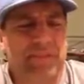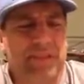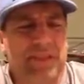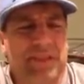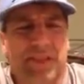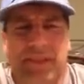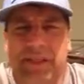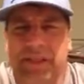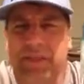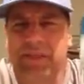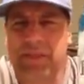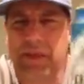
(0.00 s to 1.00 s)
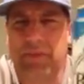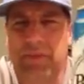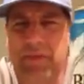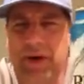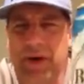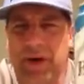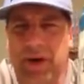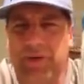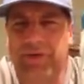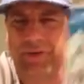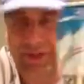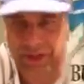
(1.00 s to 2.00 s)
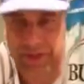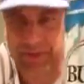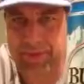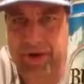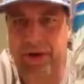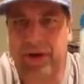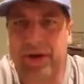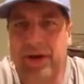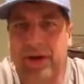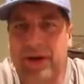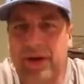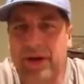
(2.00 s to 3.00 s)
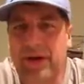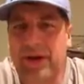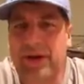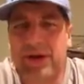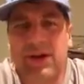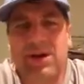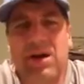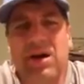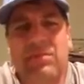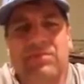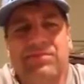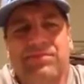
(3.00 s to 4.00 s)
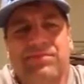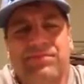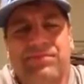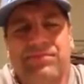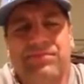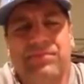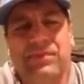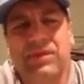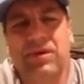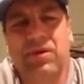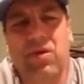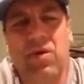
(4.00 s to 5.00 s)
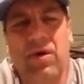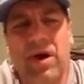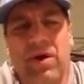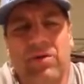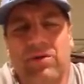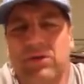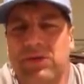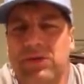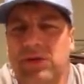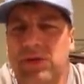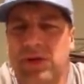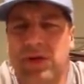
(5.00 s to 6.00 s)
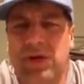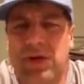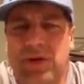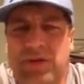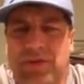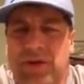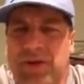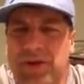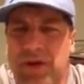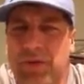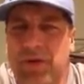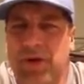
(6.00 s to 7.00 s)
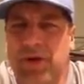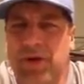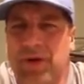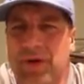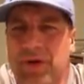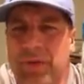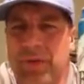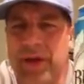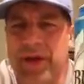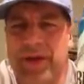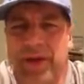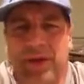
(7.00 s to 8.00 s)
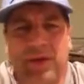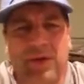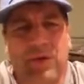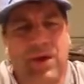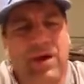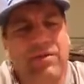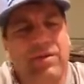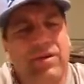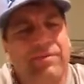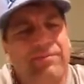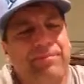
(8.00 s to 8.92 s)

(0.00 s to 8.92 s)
It's a good summer beer, good fishing beer, good going out and for the summer or a picnic or whatever.